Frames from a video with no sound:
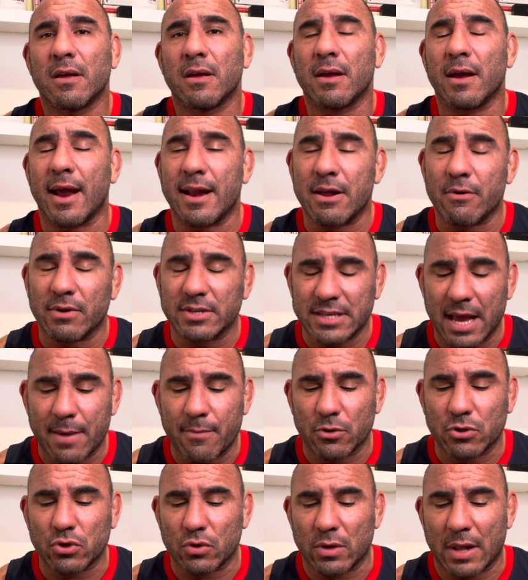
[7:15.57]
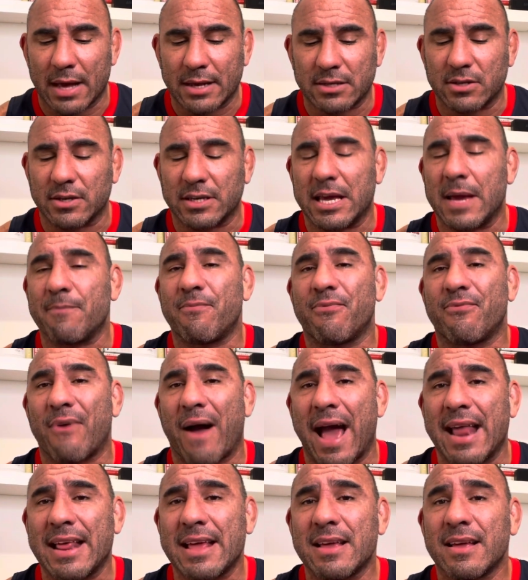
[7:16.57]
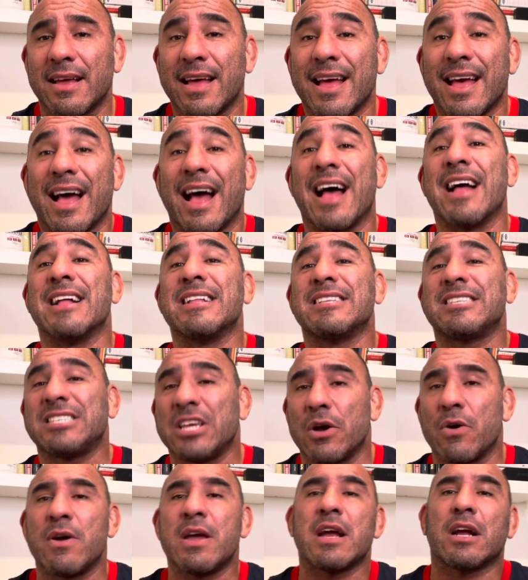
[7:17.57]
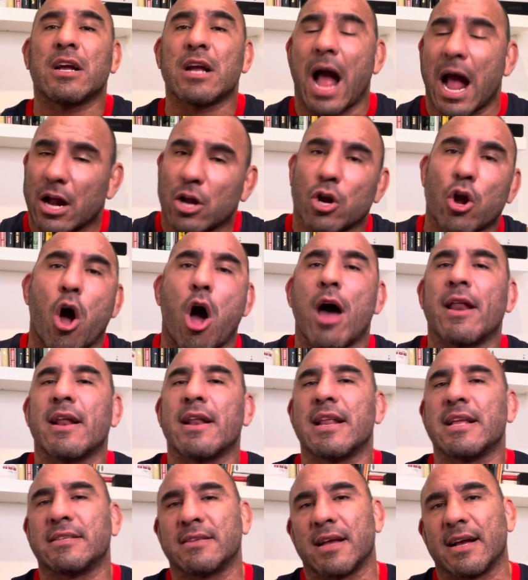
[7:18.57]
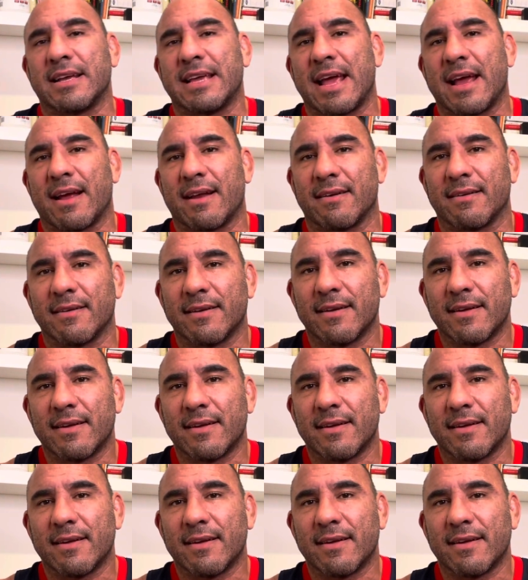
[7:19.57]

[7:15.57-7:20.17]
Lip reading: and he was able to like to keep fighting until he got caught in it again.